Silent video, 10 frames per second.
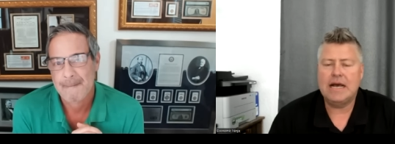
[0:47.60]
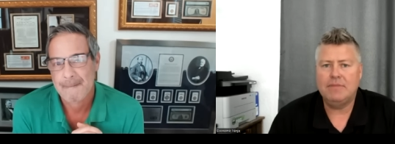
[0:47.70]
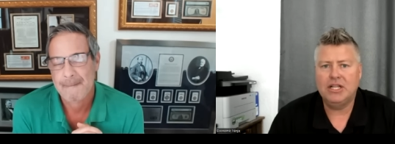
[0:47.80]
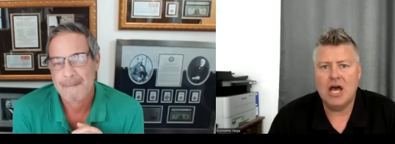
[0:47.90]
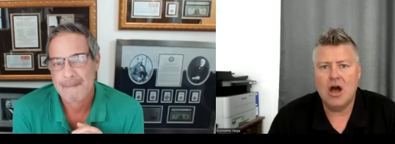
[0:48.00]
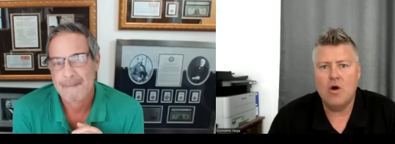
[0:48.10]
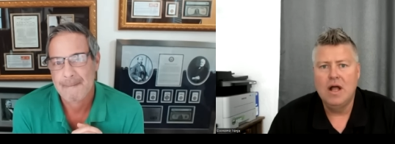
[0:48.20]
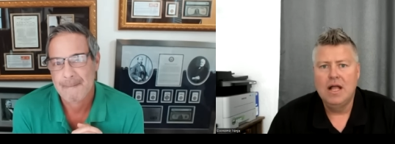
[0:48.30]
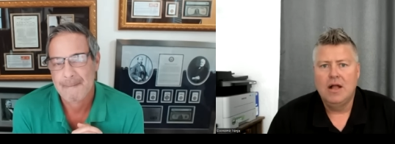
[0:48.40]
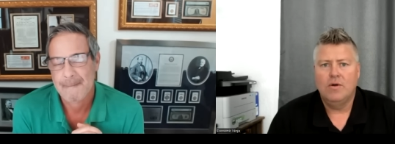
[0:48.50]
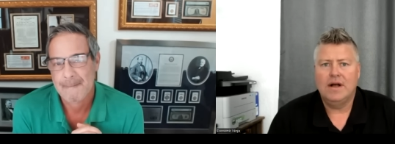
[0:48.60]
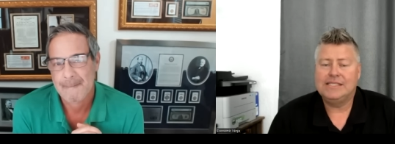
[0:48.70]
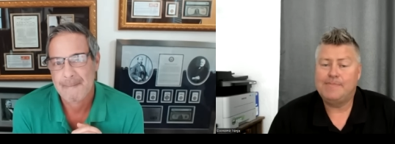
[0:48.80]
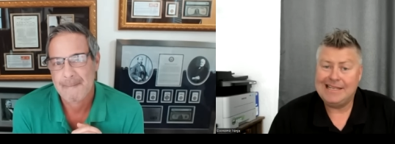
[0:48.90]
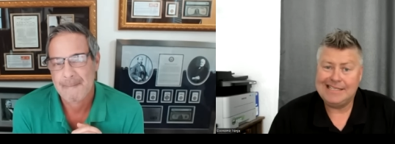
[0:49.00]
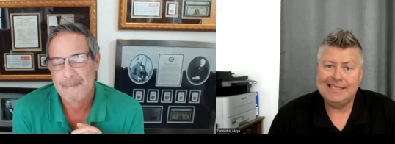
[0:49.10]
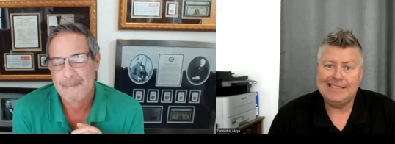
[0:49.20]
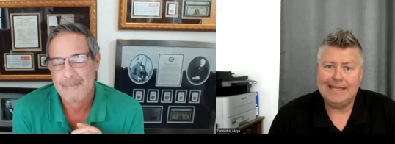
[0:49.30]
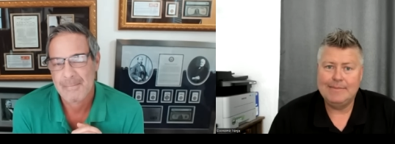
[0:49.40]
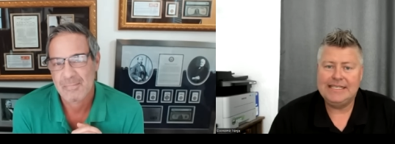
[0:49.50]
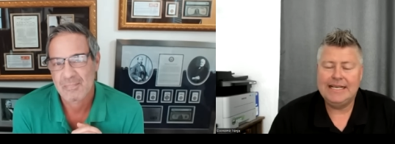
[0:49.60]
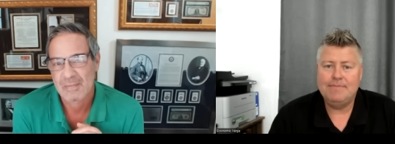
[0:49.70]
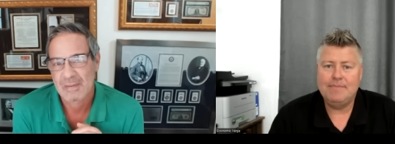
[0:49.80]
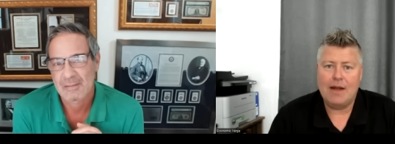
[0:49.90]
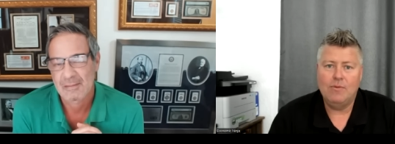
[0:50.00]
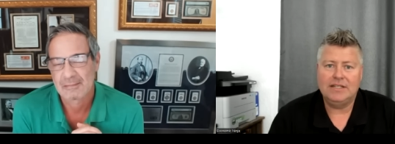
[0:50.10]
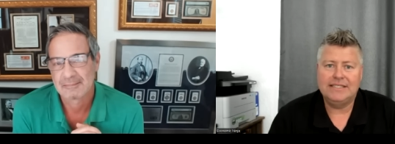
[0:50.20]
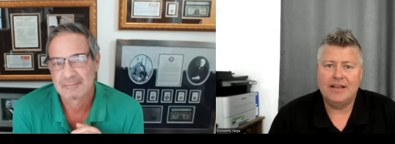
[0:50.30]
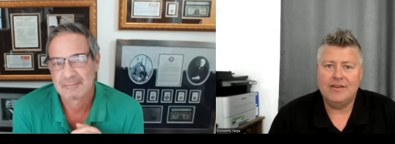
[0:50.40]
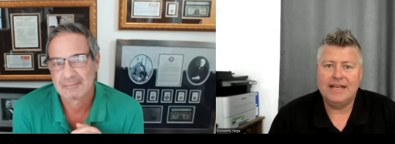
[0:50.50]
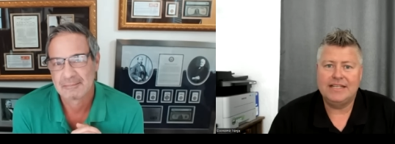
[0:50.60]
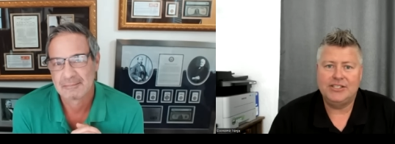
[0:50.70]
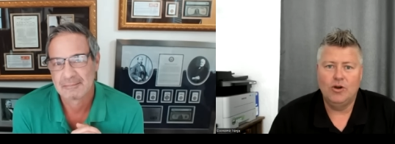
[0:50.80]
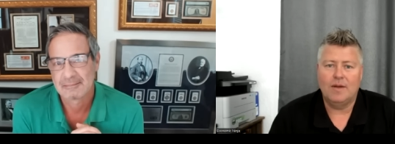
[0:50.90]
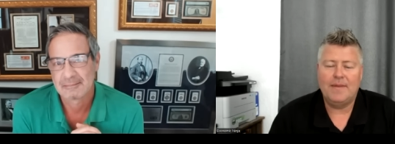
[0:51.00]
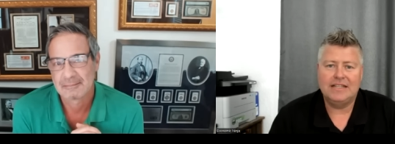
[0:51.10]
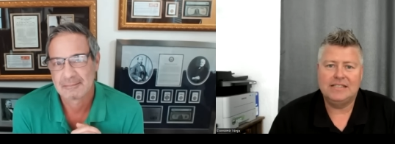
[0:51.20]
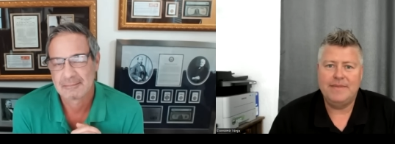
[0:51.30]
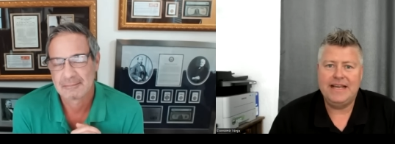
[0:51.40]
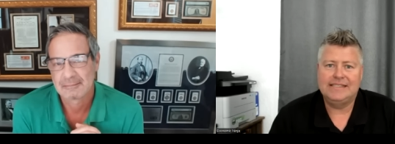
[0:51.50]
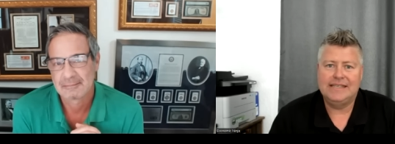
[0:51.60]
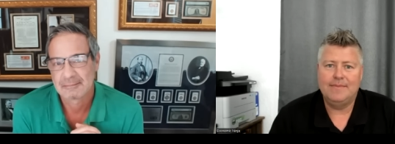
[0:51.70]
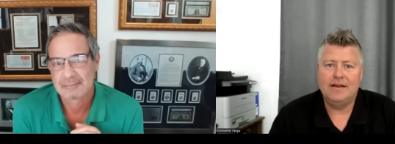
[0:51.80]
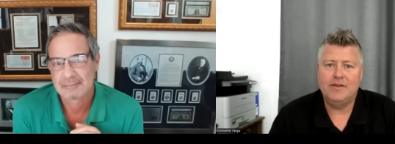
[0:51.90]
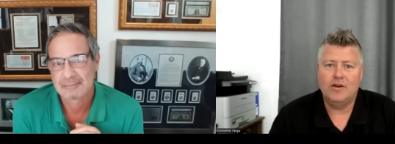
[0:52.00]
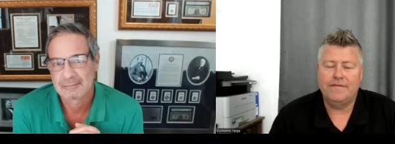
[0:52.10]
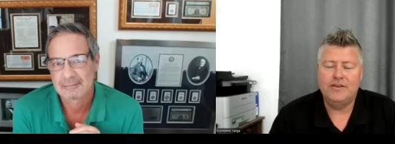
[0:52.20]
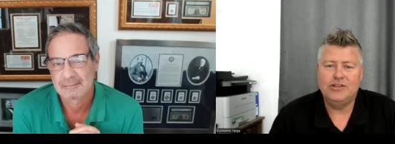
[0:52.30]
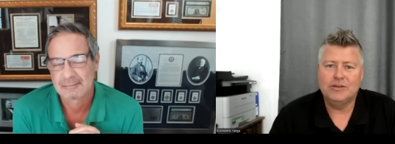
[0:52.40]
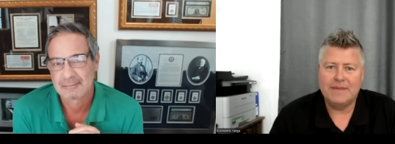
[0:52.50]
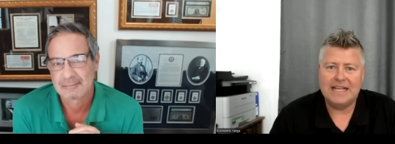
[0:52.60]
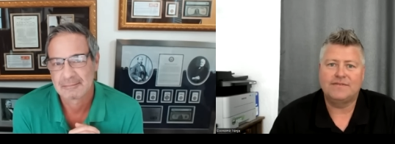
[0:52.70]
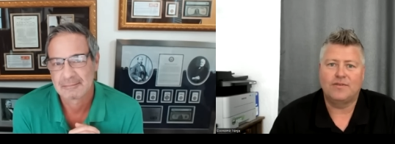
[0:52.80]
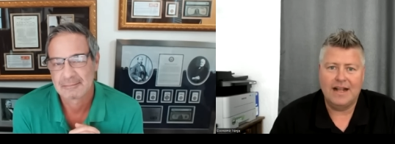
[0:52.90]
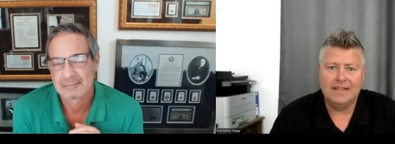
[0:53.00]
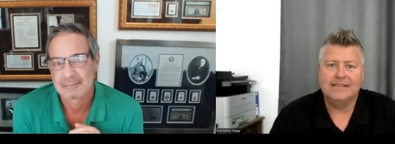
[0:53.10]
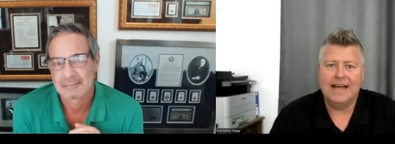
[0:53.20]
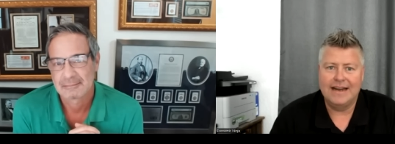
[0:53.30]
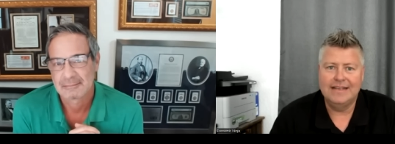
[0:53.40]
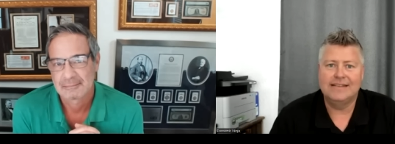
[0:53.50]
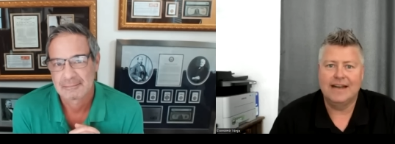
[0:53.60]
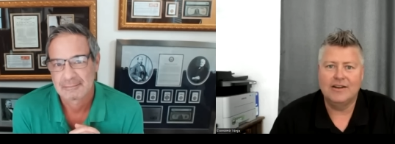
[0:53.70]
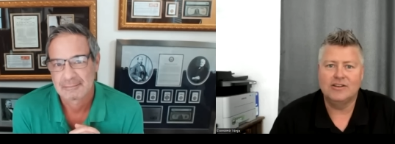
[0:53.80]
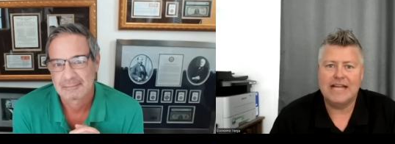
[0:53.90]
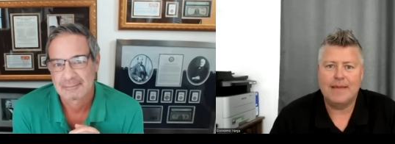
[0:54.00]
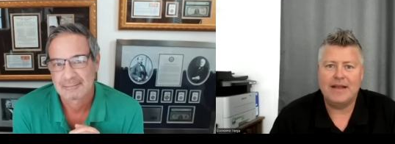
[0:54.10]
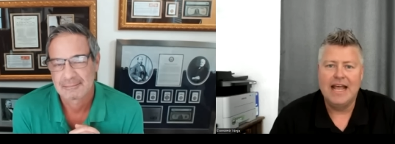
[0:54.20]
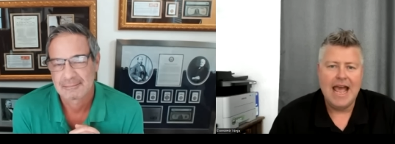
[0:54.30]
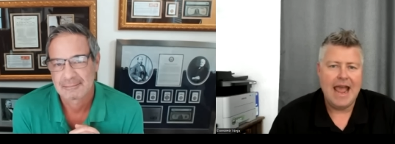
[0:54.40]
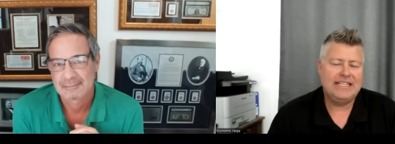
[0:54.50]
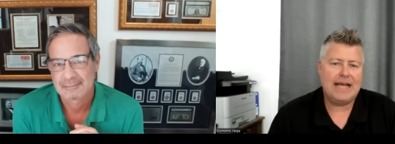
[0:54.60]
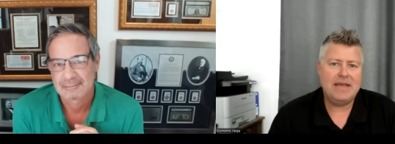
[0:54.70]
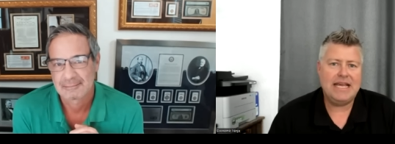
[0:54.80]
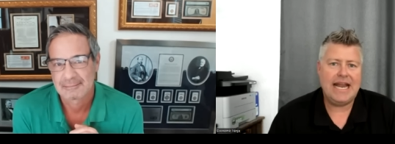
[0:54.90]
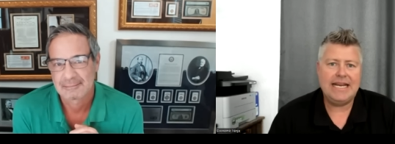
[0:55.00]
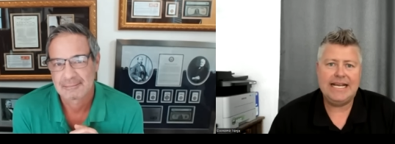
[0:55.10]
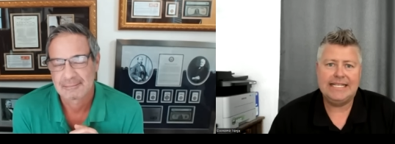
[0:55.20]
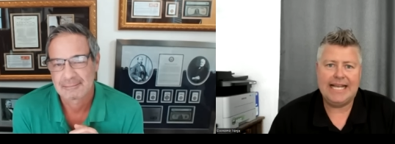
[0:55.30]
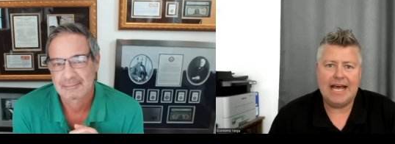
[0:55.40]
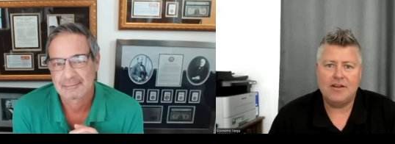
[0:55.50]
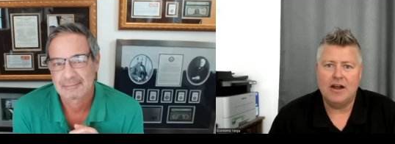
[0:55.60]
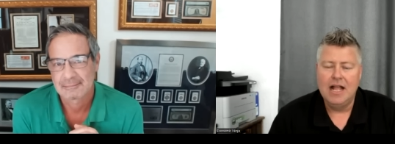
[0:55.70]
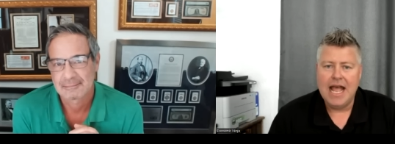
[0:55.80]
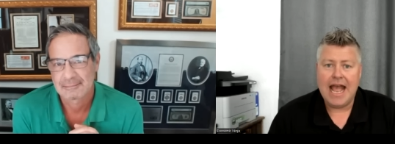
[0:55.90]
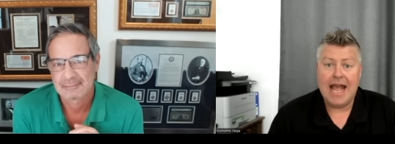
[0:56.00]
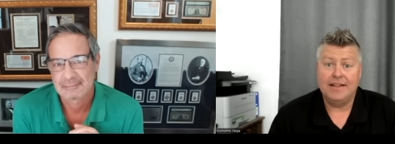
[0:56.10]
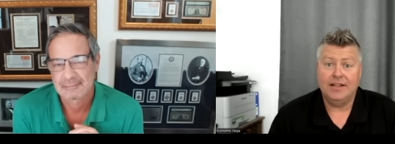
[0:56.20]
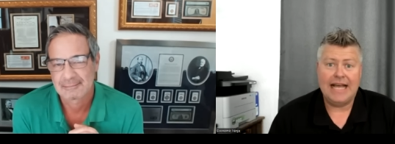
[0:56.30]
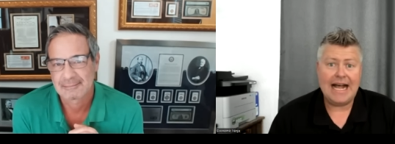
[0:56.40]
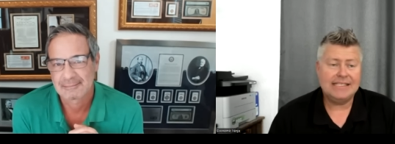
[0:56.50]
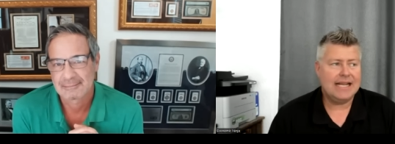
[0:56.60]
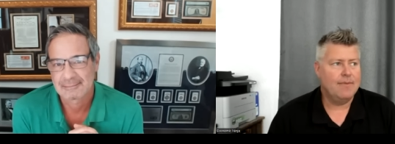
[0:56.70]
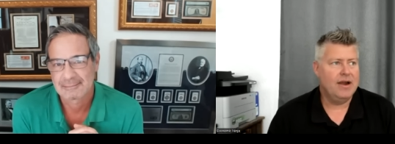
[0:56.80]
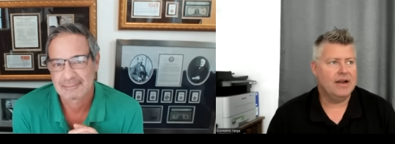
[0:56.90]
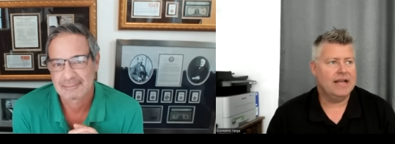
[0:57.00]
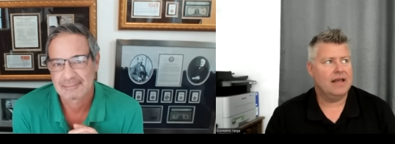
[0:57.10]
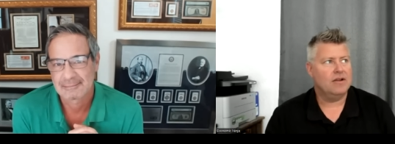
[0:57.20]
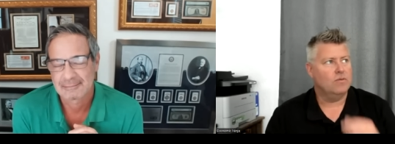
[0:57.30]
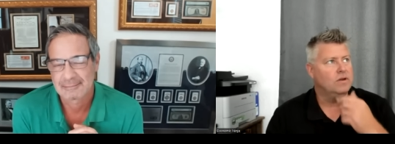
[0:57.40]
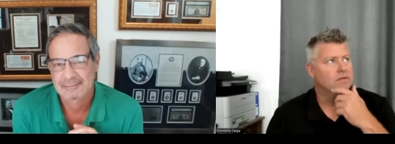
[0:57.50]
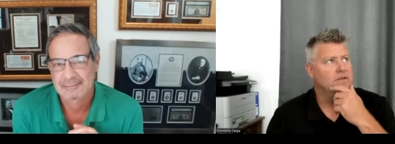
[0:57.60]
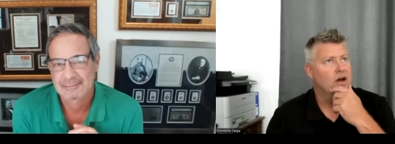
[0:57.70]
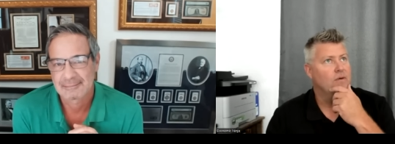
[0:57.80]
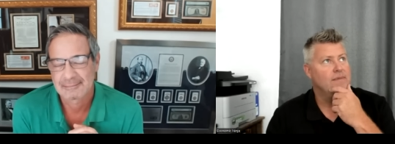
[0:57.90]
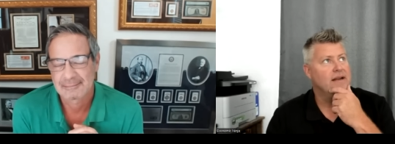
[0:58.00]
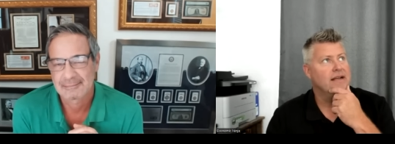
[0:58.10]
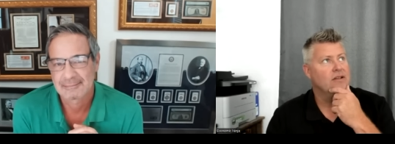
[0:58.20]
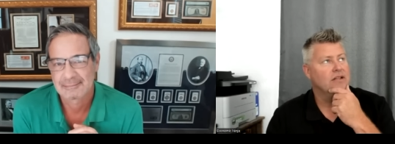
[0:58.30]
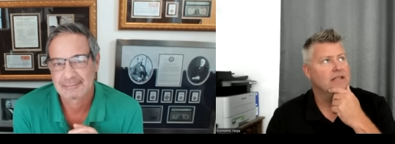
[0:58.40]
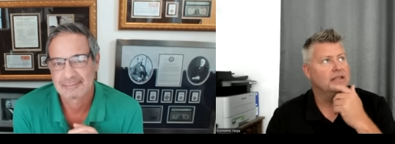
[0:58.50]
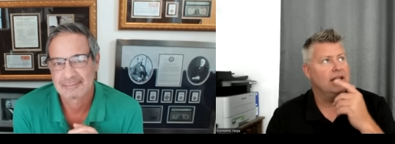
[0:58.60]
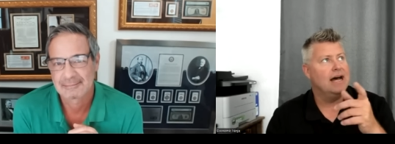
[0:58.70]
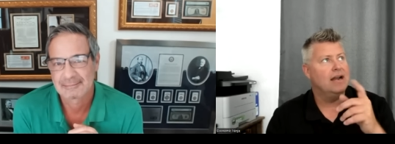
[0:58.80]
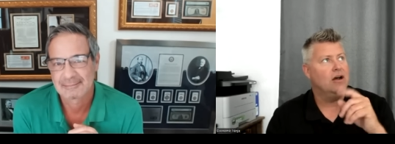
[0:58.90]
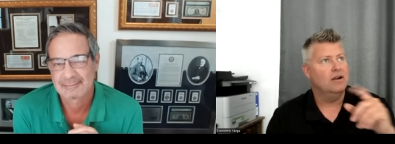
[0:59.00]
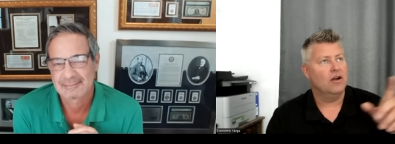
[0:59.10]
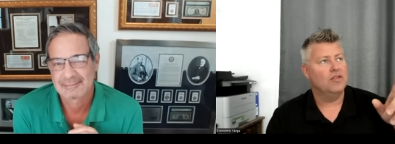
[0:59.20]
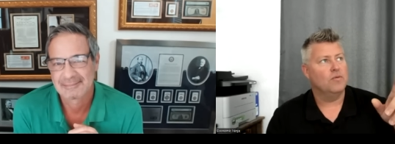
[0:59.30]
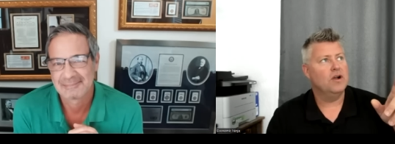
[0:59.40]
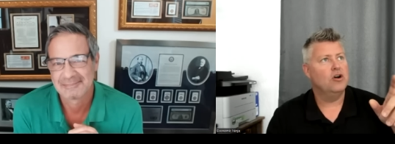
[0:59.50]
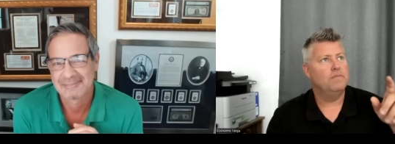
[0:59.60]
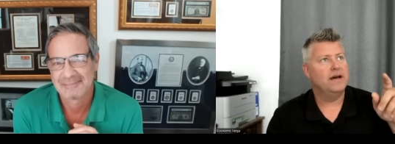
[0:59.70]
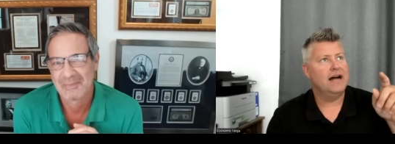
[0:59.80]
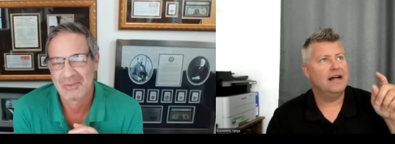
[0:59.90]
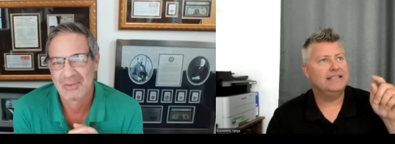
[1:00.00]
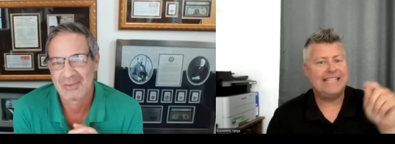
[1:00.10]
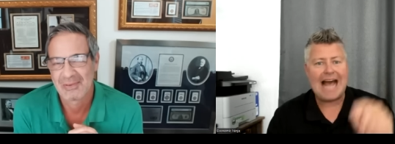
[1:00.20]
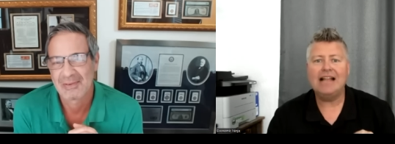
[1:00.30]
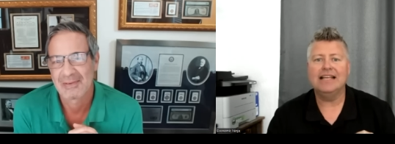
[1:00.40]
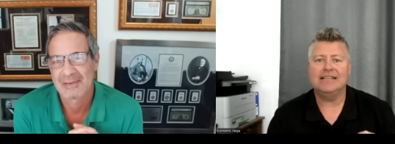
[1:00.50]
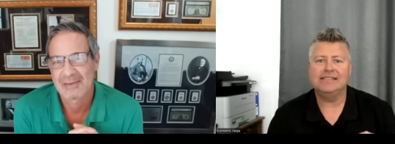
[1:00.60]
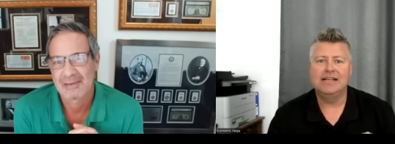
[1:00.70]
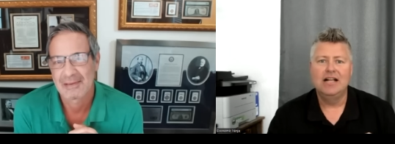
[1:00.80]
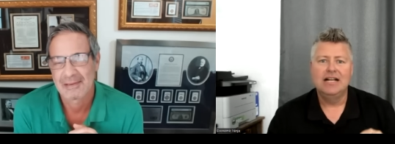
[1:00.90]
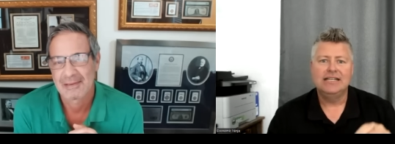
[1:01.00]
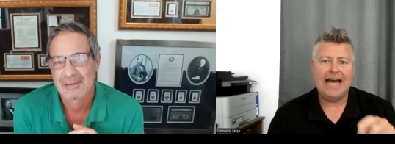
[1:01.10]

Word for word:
Speaker 1: a link down below. Space is limited, but I will tell you this. You're about to meet some of your future best friends. That is an understatement. Every time me and Andy get together, and the last time we were together, well, no, we've been together a lot on the road, but Dallas